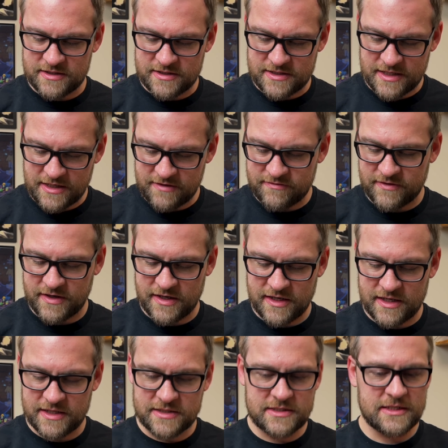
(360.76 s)
terrifying
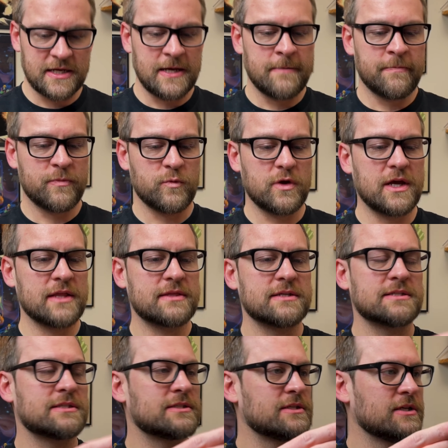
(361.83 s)
heads. We got
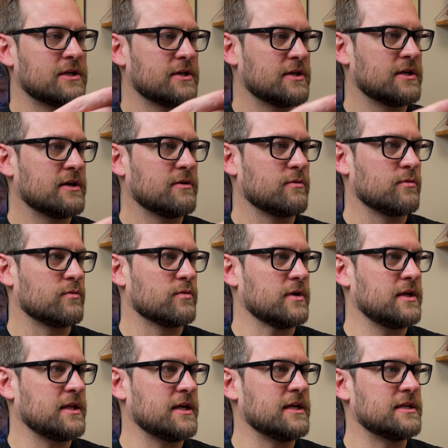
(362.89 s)
this
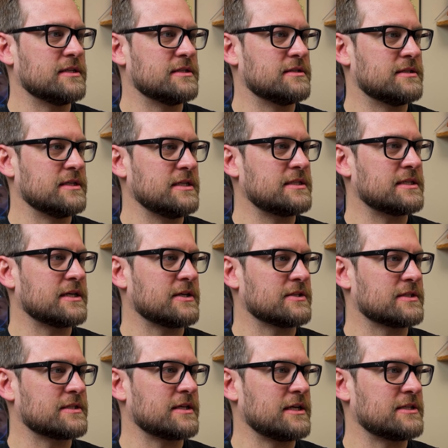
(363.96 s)
really detailed
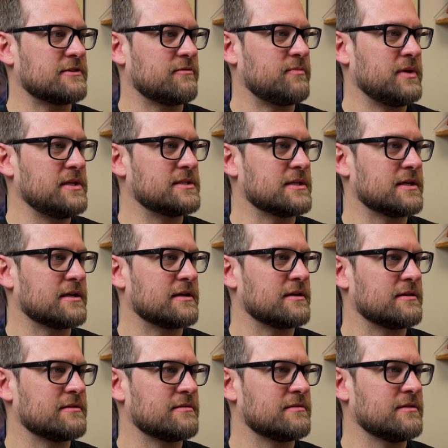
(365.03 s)
slice of pizza
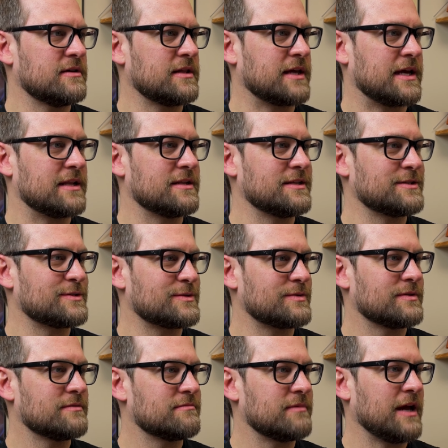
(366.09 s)
Look at that. It's
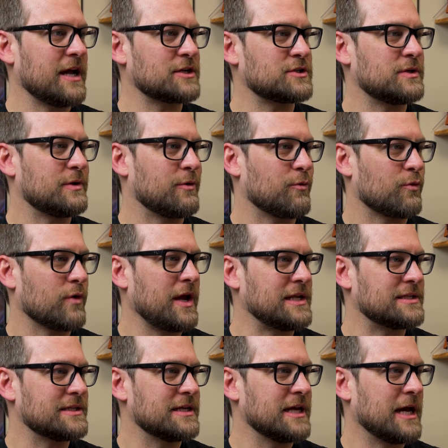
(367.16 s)
actually
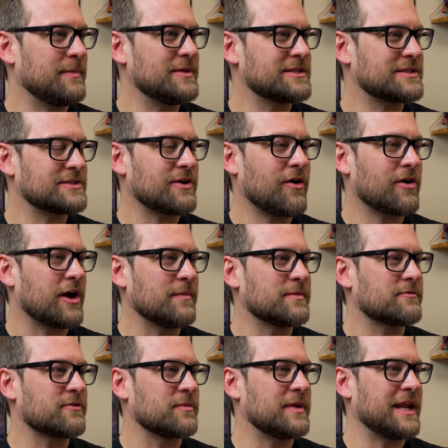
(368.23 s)
great. I mean, this is all
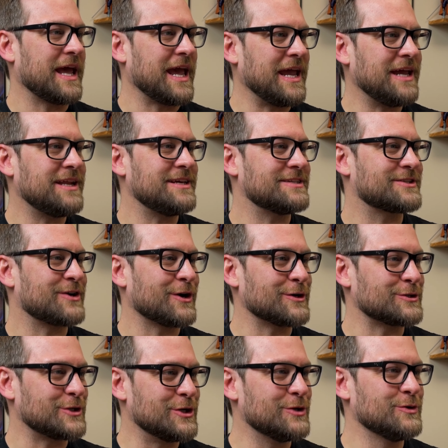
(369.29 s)
coming from an 80s
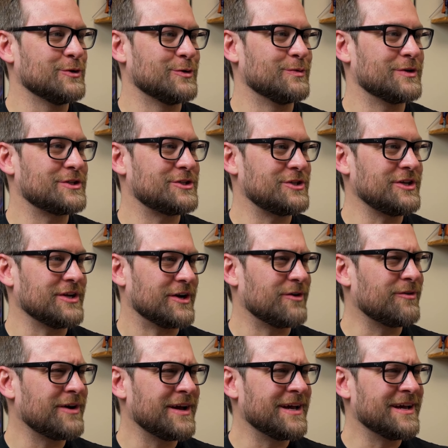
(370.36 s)
cartoon, which, you
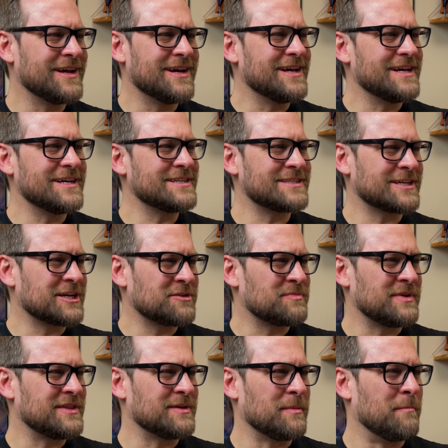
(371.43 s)
know, isn't going to
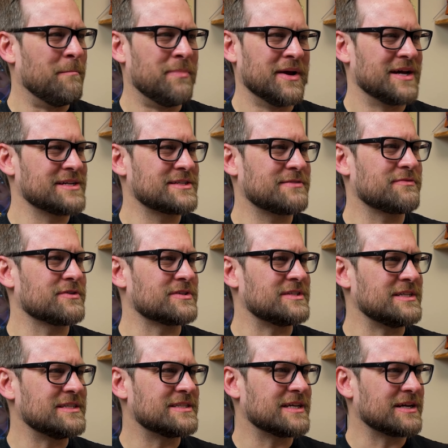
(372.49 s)
be the best for
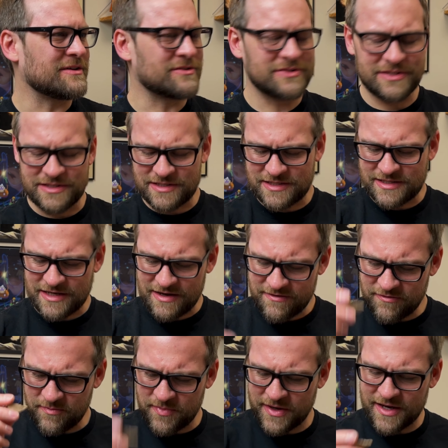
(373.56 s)
details and
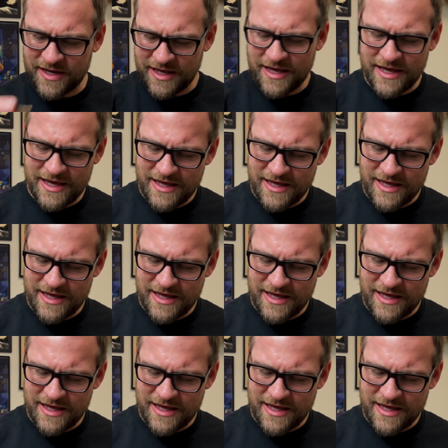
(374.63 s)
stuff, but